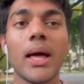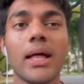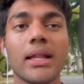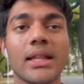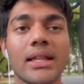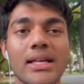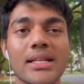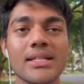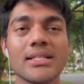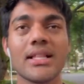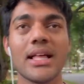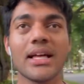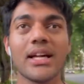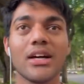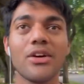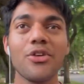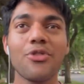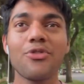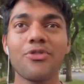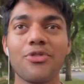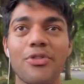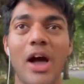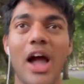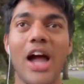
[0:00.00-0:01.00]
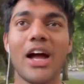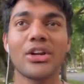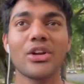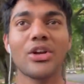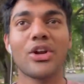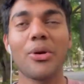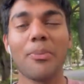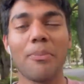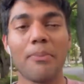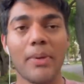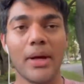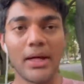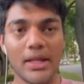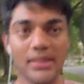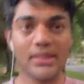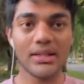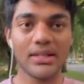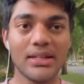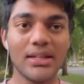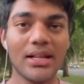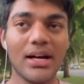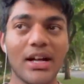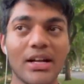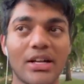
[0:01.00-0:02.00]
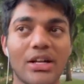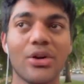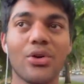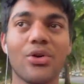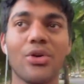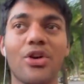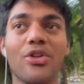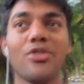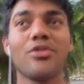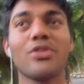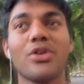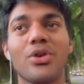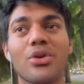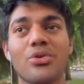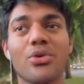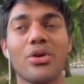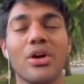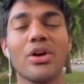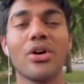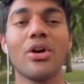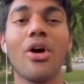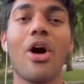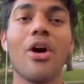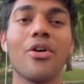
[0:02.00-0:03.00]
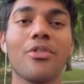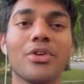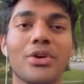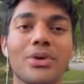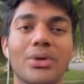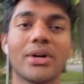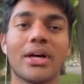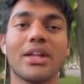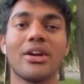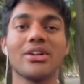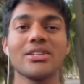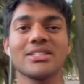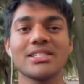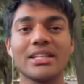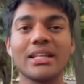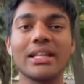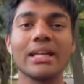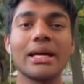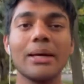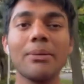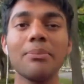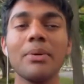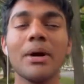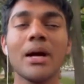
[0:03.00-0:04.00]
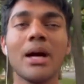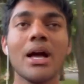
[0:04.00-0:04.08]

there's like a fact or a myth that you know if you drink coffee you cannot sleep